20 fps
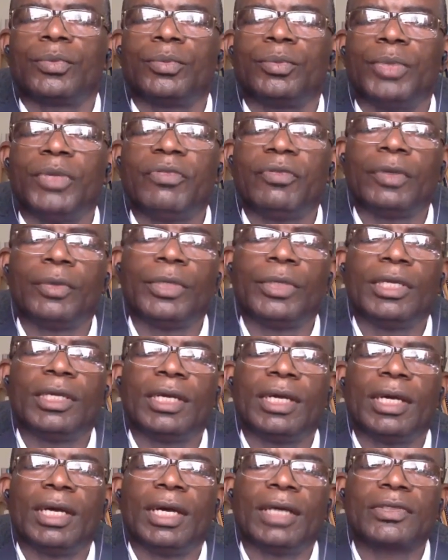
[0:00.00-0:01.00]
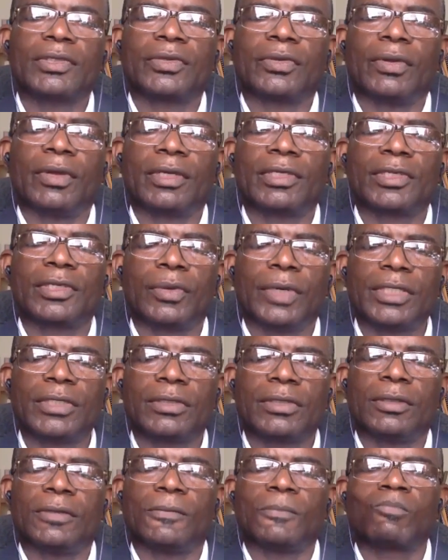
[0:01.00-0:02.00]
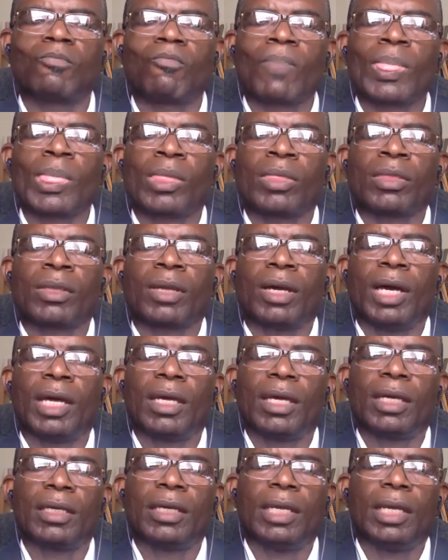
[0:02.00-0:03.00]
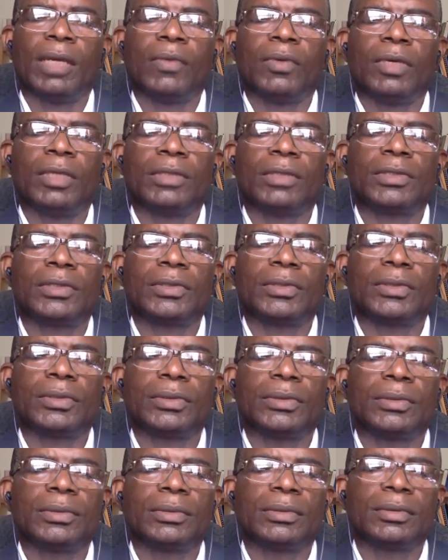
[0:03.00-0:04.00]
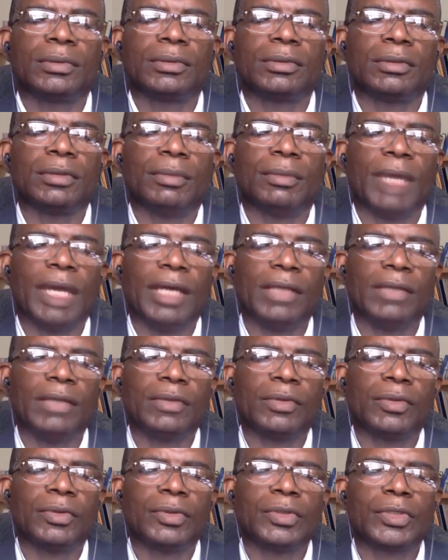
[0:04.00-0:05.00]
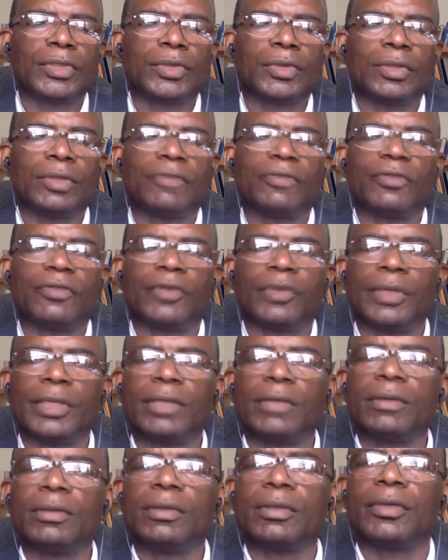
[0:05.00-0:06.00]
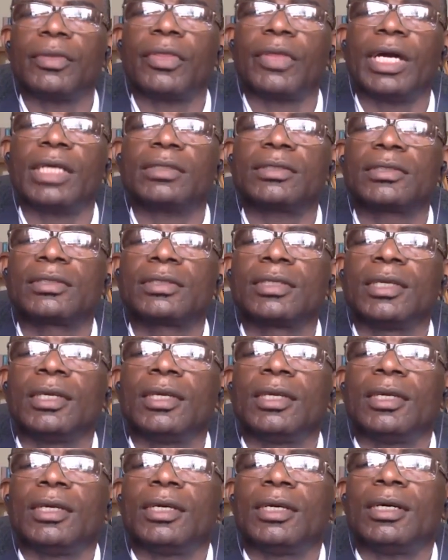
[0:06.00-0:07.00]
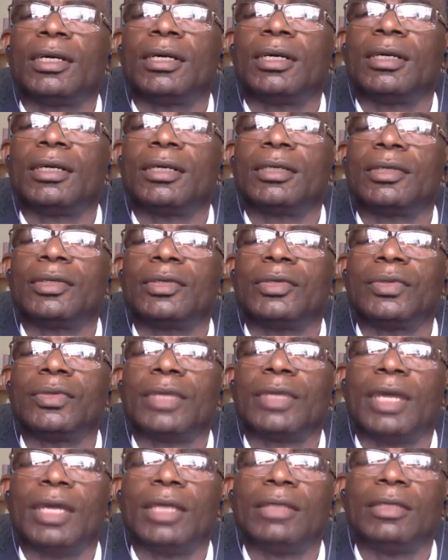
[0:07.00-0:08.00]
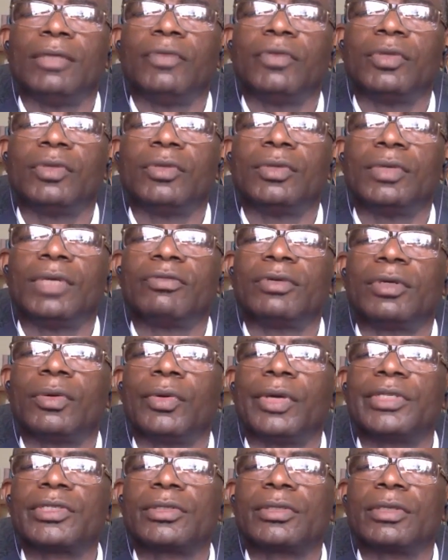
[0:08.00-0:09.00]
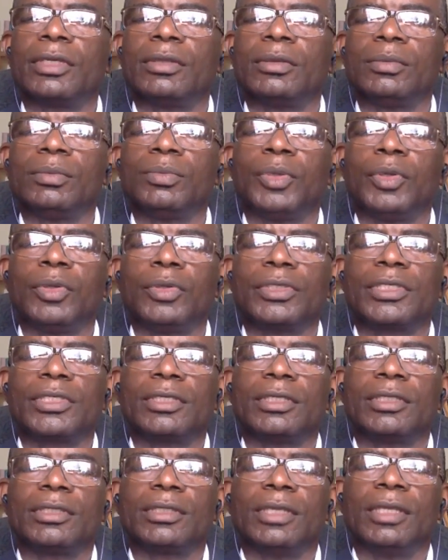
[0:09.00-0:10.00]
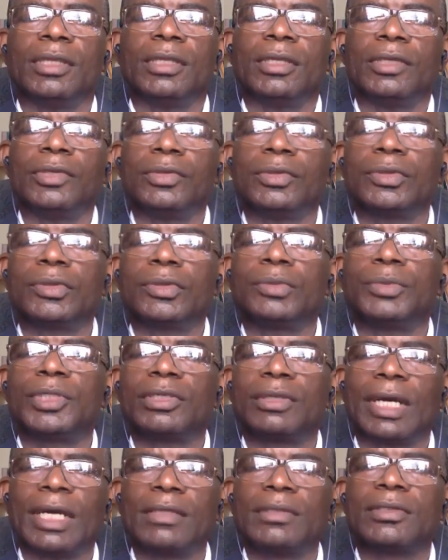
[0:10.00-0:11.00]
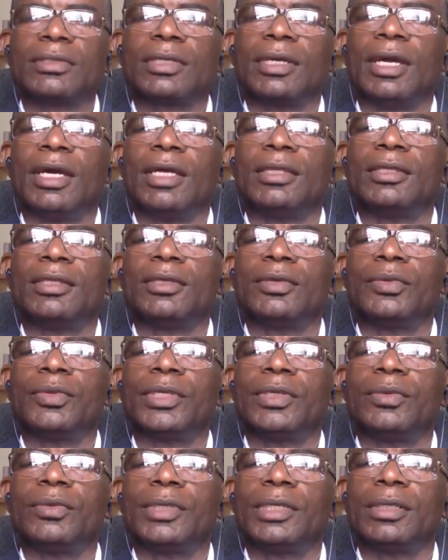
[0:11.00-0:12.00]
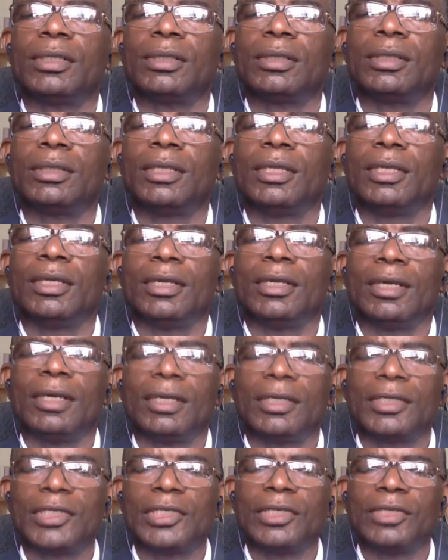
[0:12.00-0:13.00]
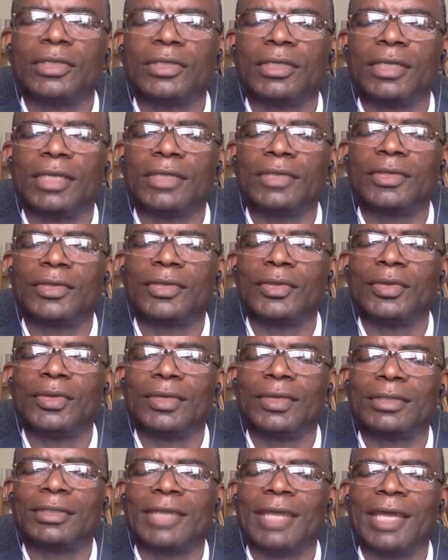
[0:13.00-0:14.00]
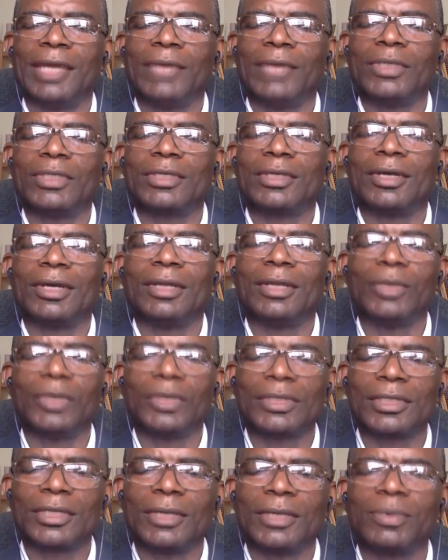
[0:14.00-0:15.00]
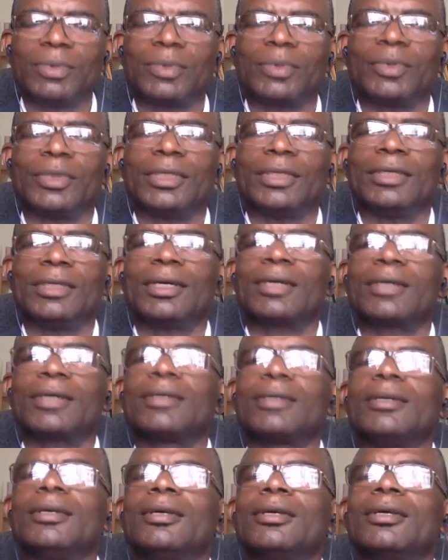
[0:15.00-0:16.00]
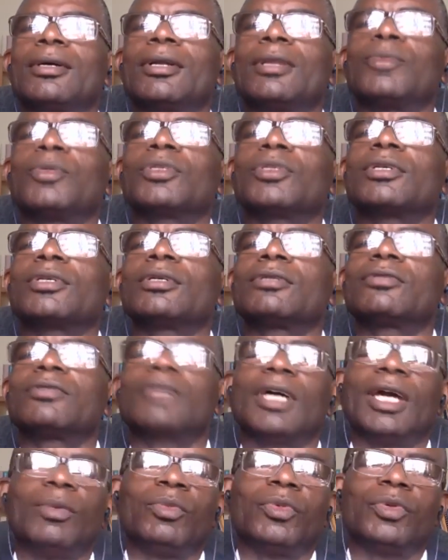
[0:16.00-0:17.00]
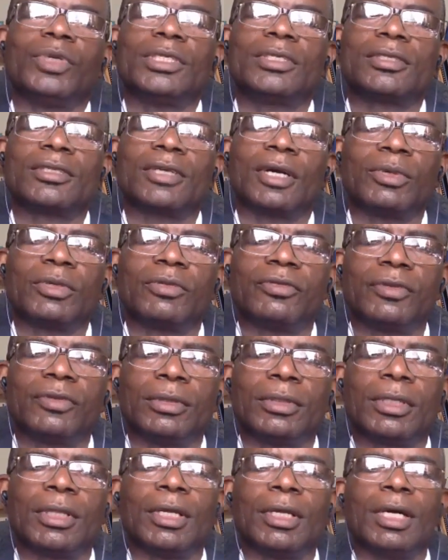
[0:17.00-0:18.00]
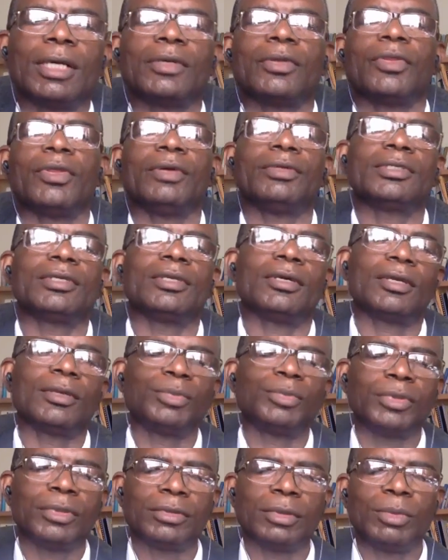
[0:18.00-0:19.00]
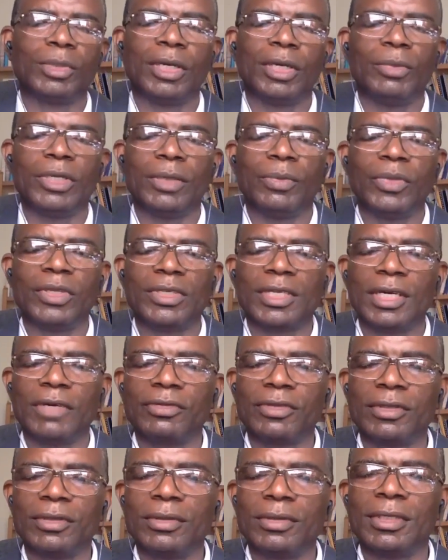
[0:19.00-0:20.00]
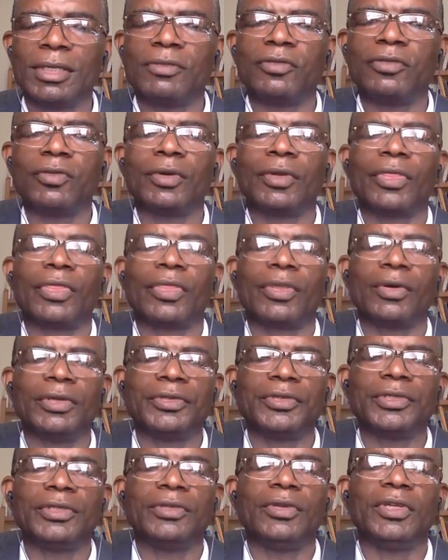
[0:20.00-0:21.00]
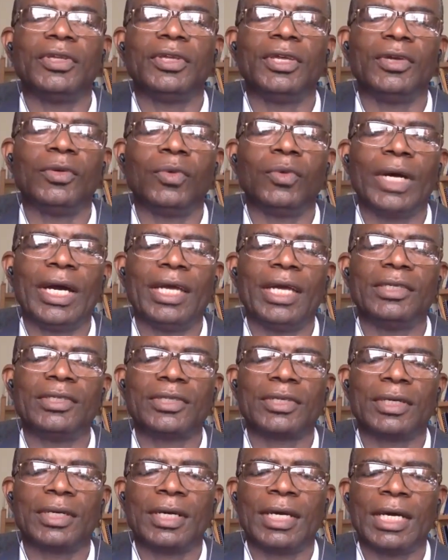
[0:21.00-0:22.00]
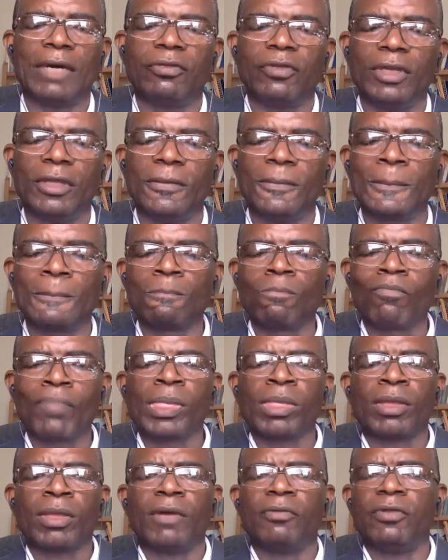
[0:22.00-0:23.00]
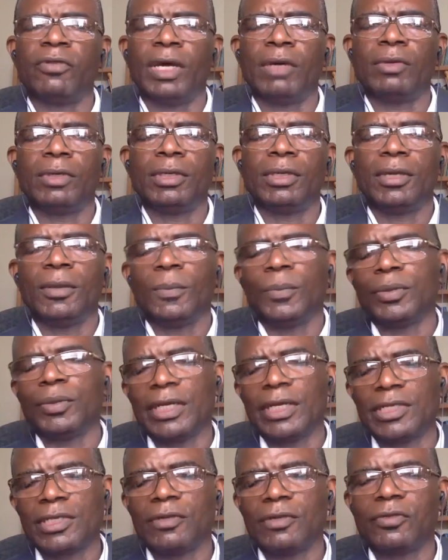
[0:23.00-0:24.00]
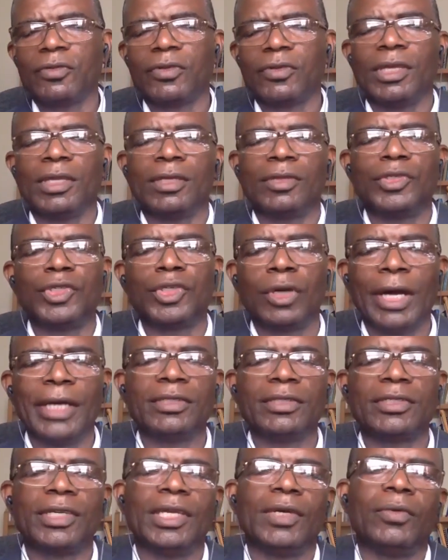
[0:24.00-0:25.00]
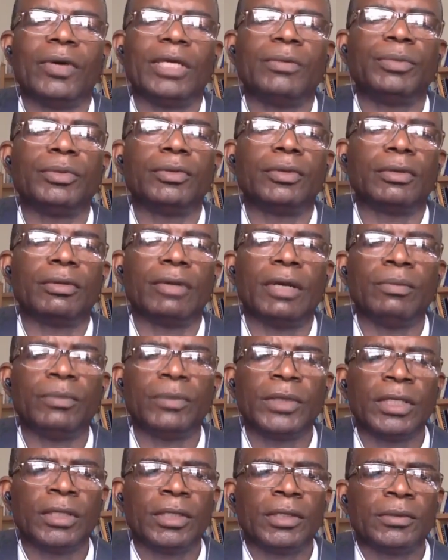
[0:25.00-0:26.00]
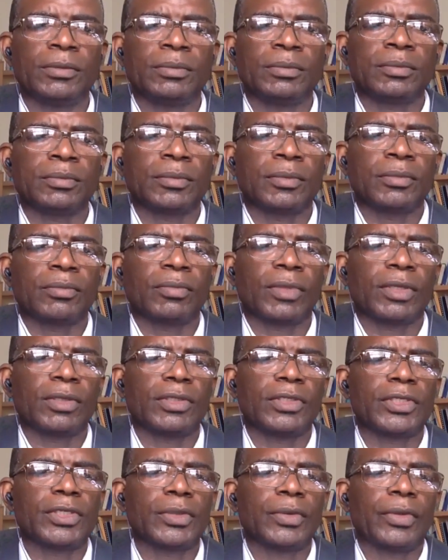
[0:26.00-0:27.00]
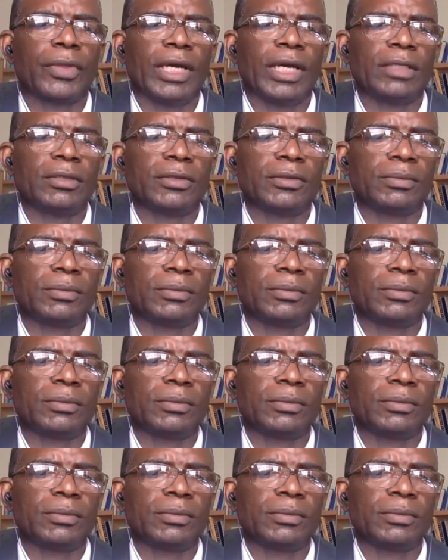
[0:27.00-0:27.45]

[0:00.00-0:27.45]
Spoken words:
before we ask the next question, I want to remind those who are viewing that you can, if you do have a question, post it in the YouTube chat, and we will seek to get to you. Our time is almost up. We are almost out of time. We stop at 4 o'clock. There is another program coming up this afternoon at 4:30. The AYs are having a very impressive joint AY program, so that